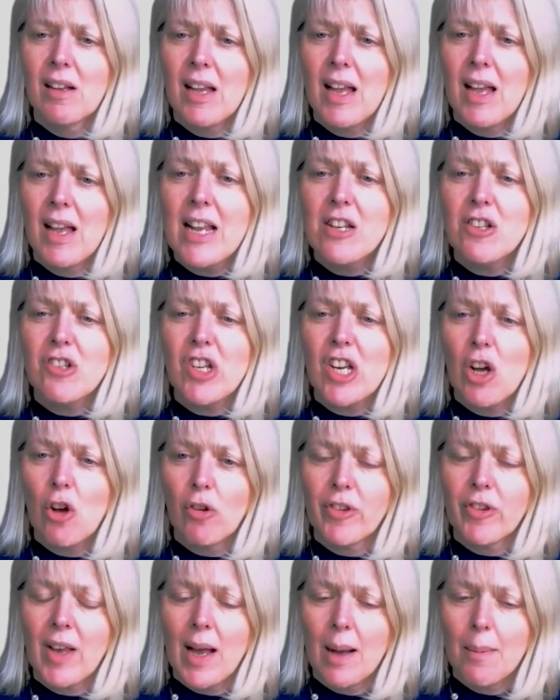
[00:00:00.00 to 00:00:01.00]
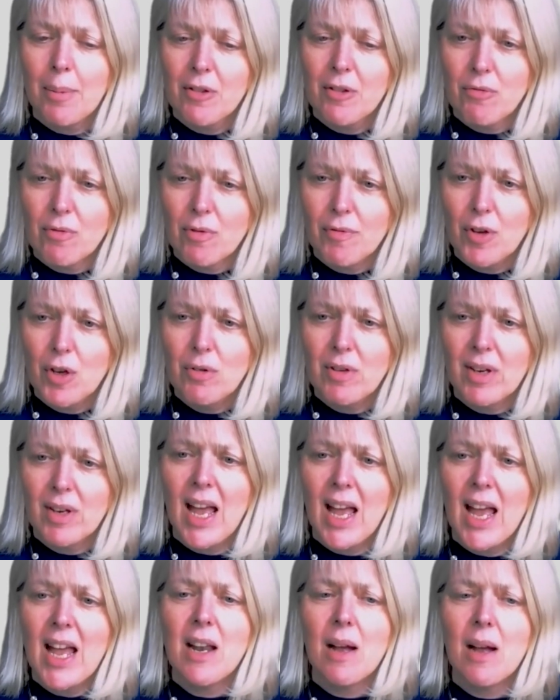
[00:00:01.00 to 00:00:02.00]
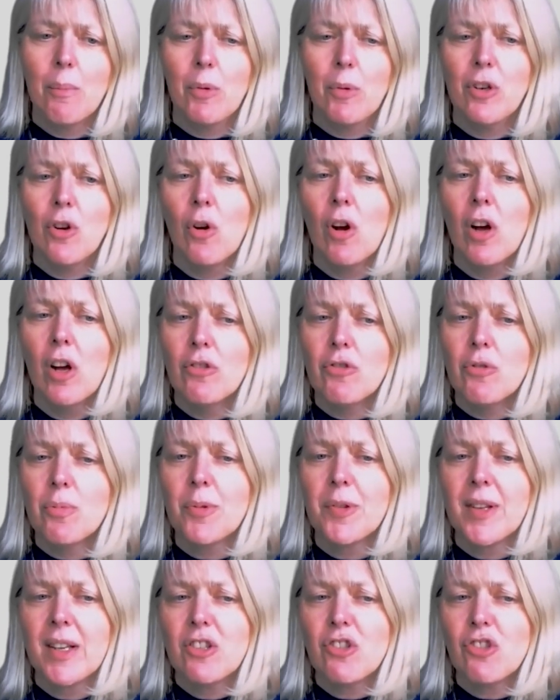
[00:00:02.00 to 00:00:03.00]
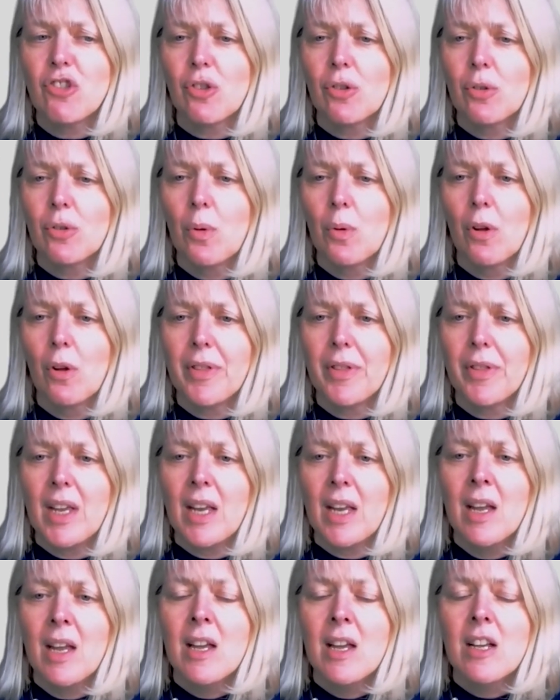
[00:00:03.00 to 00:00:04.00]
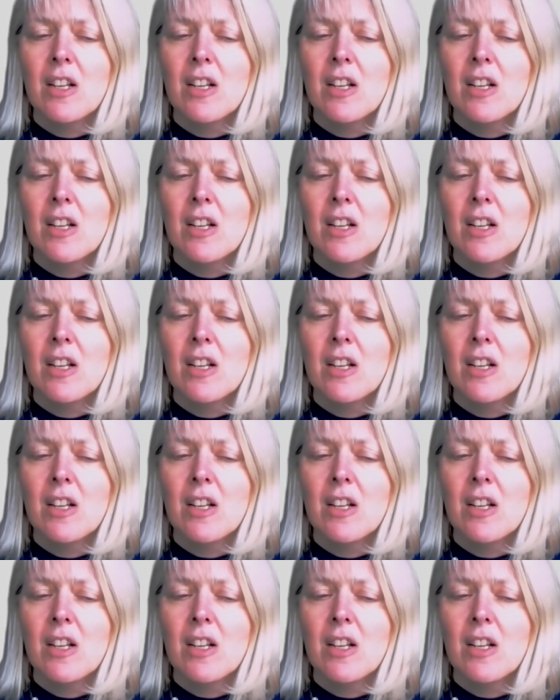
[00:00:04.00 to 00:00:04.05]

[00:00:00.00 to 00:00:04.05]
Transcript: energy cost cap is reviewed again, and we're not 100% sure what the